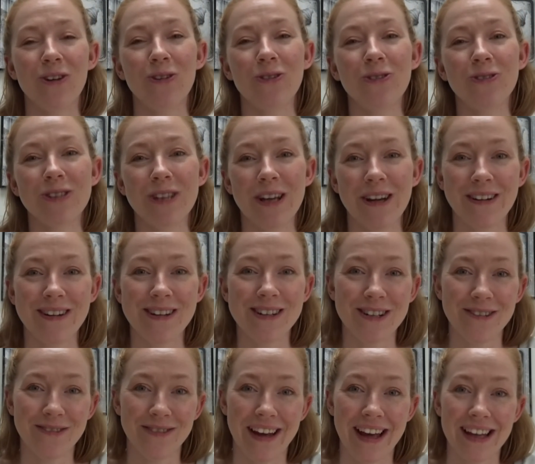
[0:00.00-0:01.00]
Also,
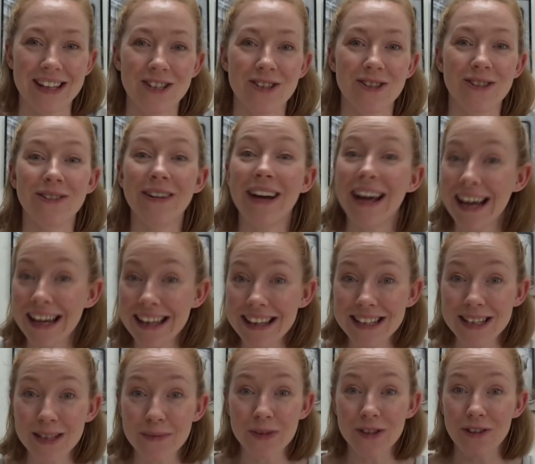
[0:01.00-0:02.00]
don't forget to hit
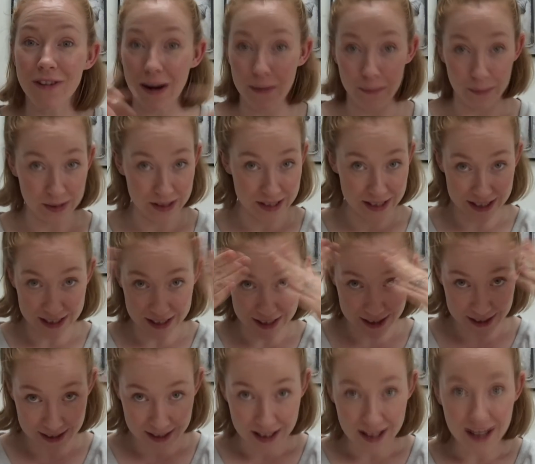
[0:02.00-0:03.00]
the subscribe
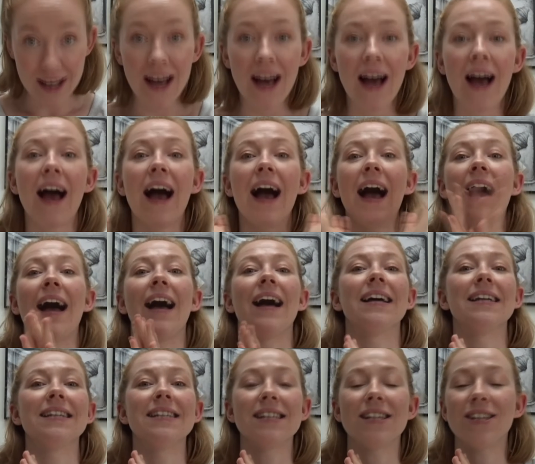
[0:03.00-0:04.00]
button
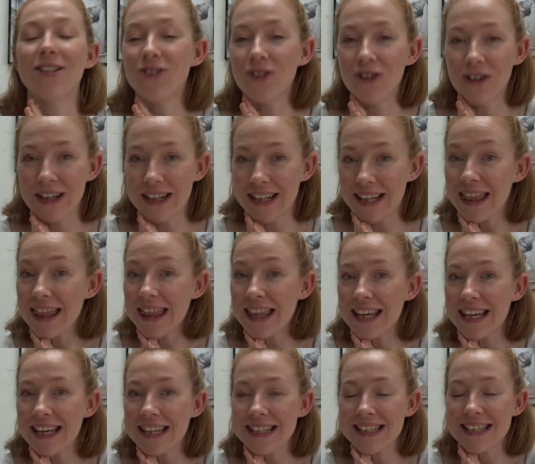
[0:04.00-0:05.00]
and join
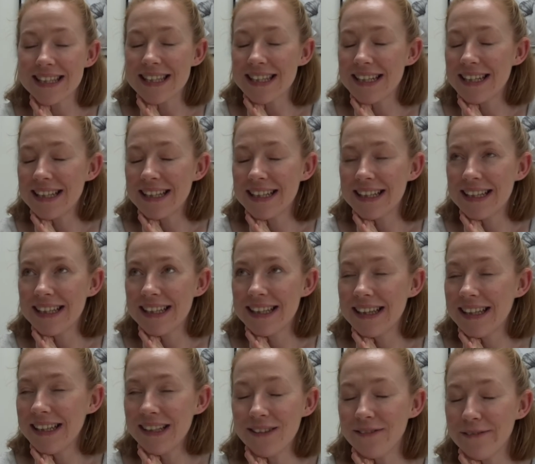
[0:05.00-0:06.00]
this
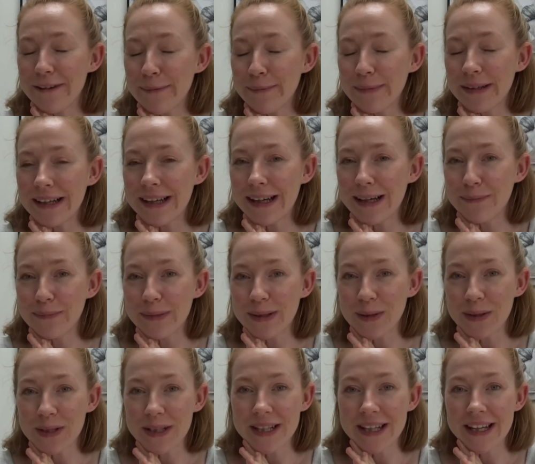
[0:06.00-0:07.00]
little family I'm
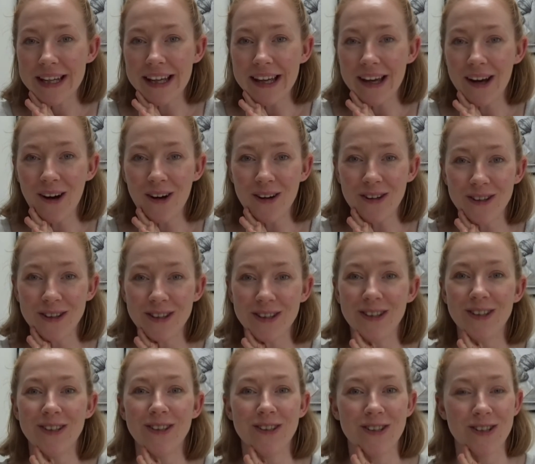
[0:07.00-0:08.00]
building here on
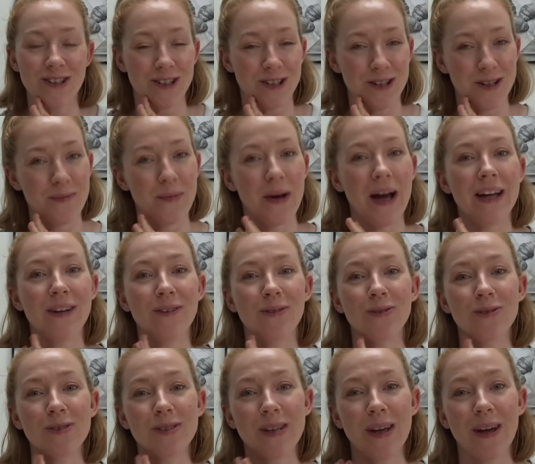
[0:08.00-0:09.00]
YouTube. And
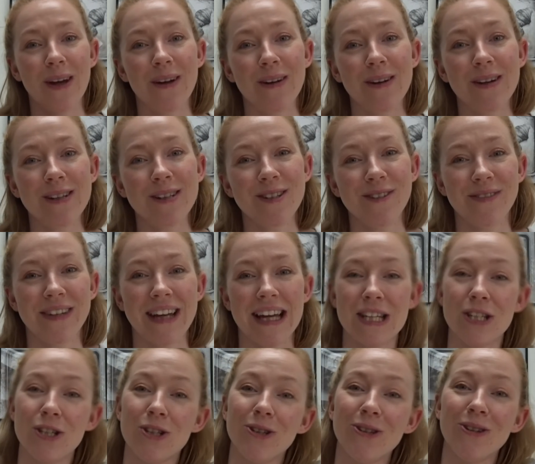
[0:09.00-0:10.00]
also, don't
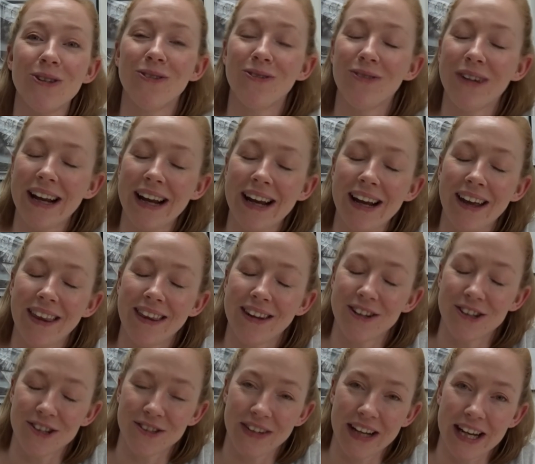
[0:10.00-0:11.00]
forget to ring the
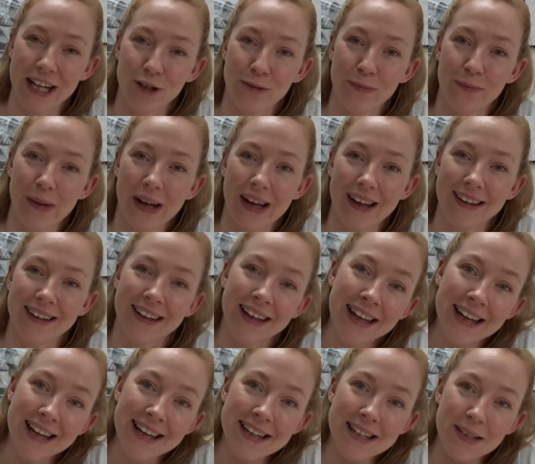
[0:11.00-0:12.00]
notification bell
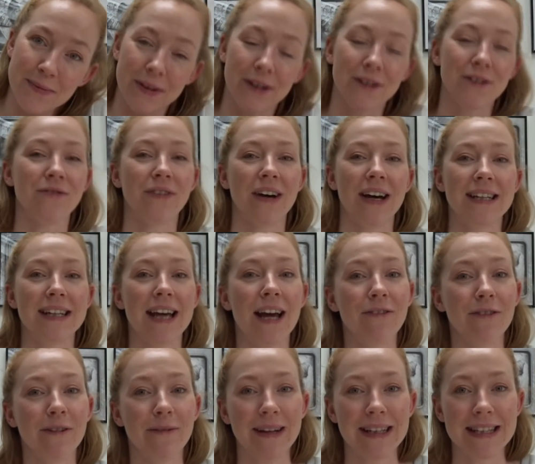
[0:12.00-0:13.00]
to be notified
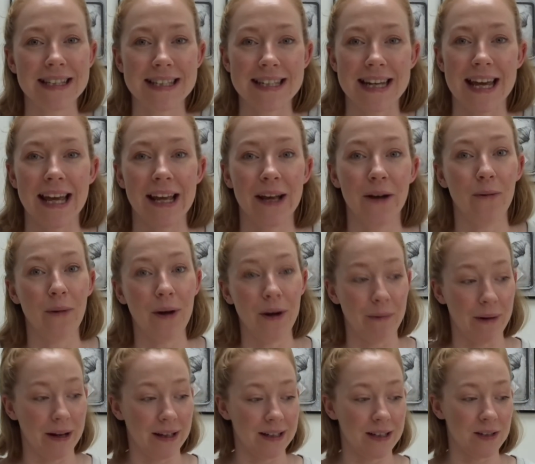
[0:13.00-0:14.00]
every Wednesday when
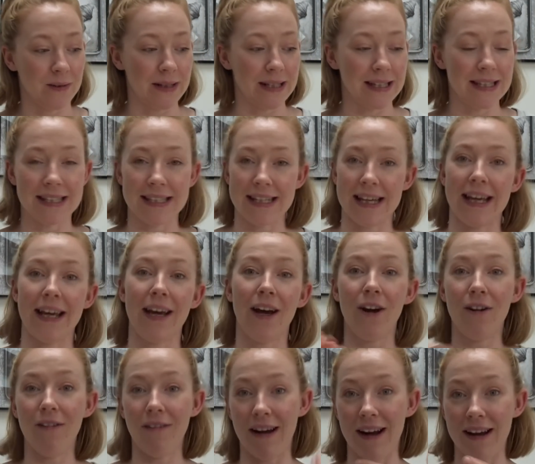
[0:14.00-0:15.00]
a Wellness Wednesday
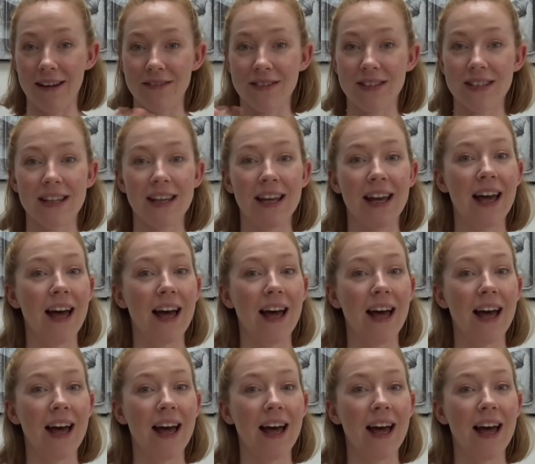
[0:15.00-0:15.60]
arrives